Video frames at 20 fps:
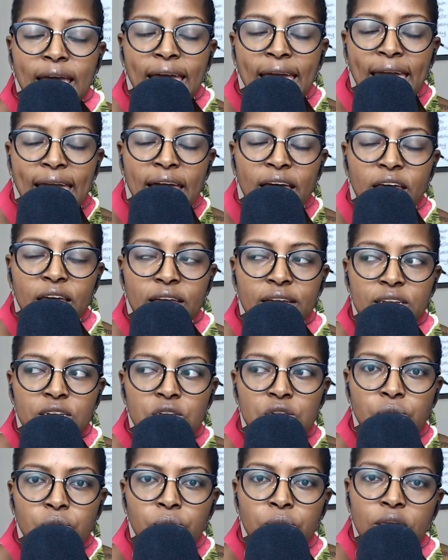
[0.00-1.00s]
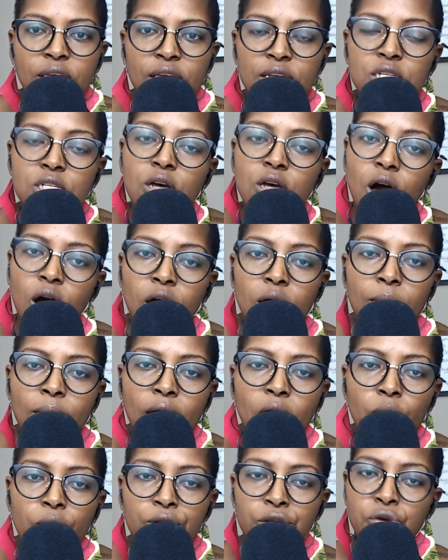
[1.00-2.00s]
and we can talk
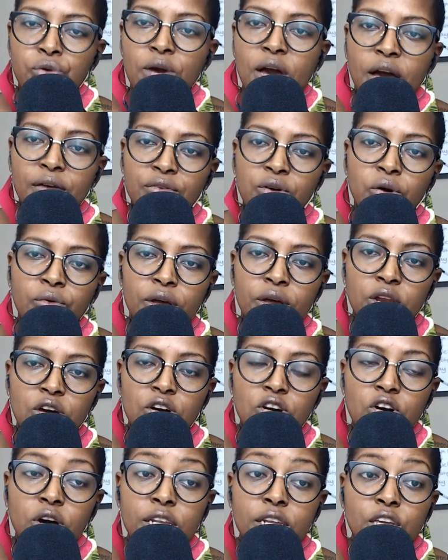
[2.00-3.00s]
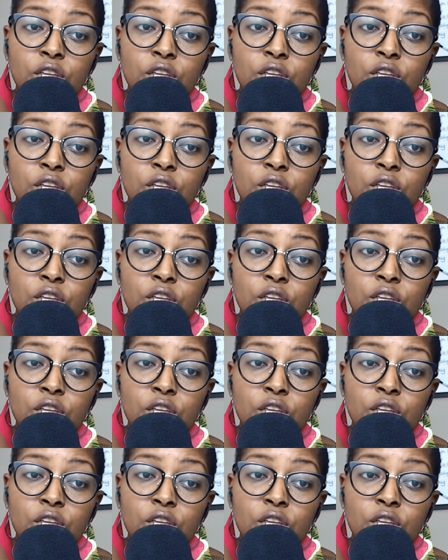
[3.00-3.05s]
about what you have going on,